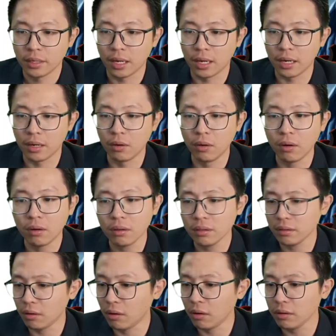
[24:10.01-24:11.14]

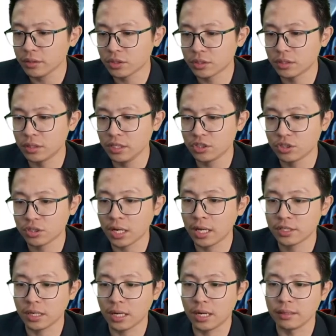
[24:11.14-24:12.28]
All these
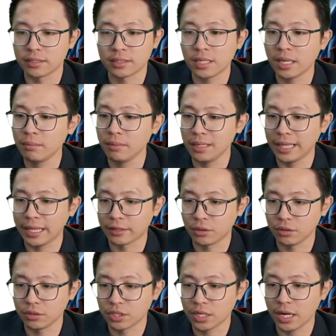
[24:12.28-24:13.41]
charge are same
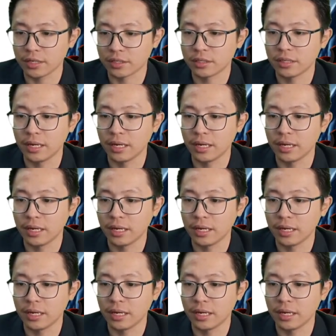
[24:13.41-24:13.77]
electron charge.